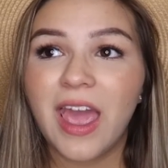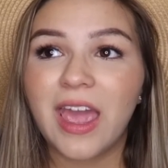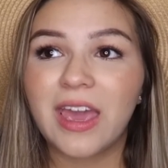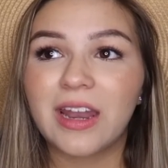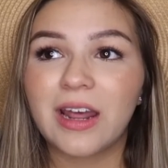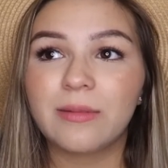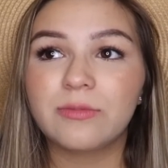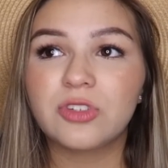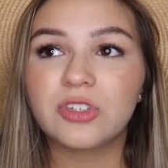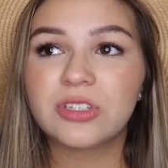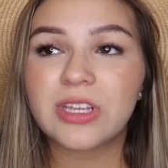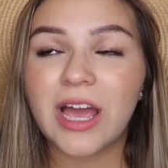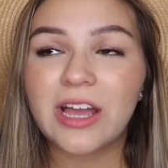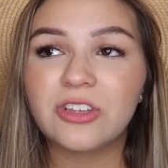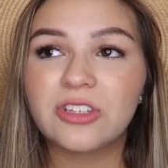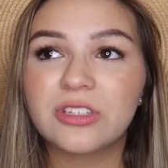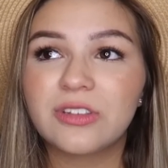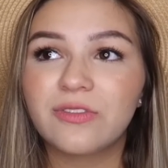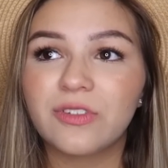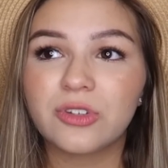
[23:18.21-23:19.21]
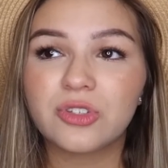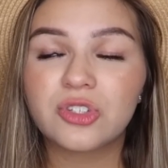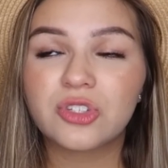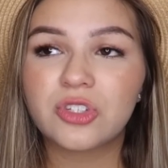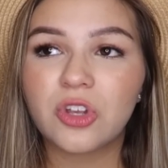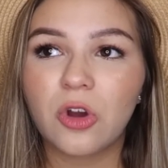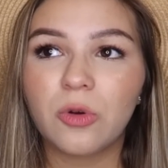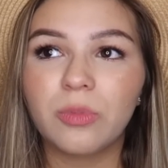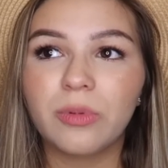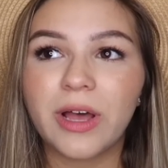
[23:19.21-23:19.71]
And I just feel
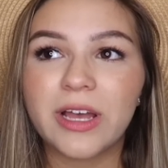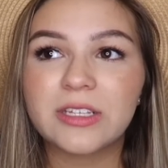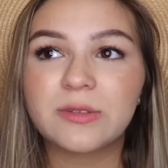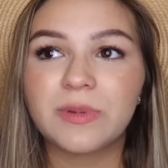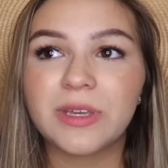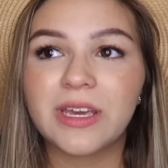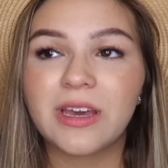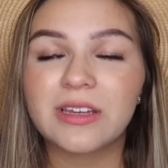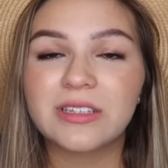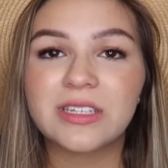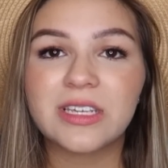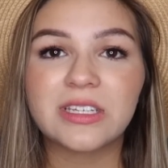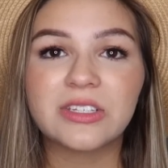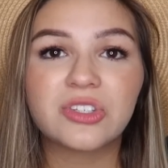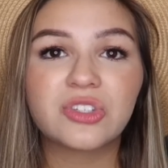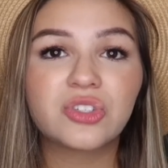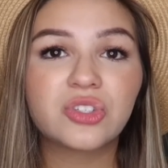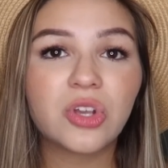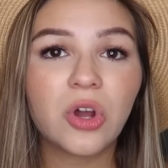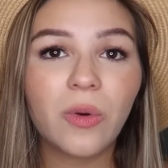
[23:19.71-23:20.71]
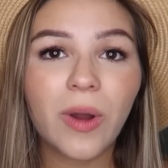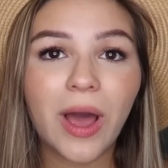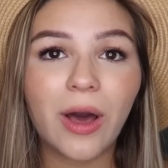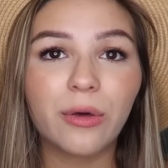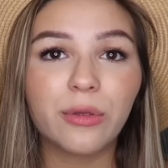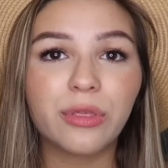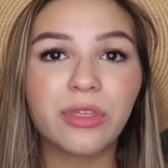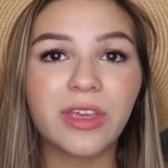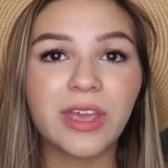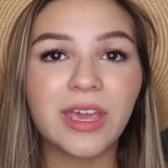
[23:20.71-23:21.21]
so blessed because he's so
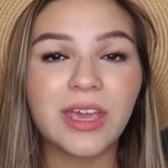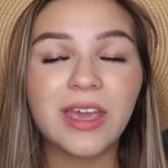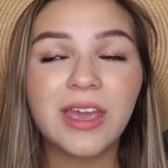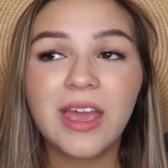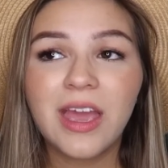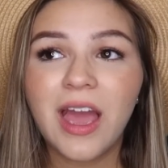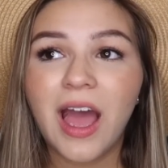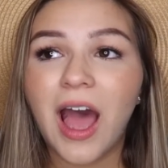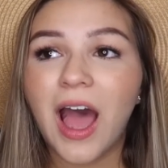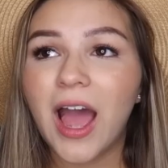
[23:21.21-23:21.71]
healthy,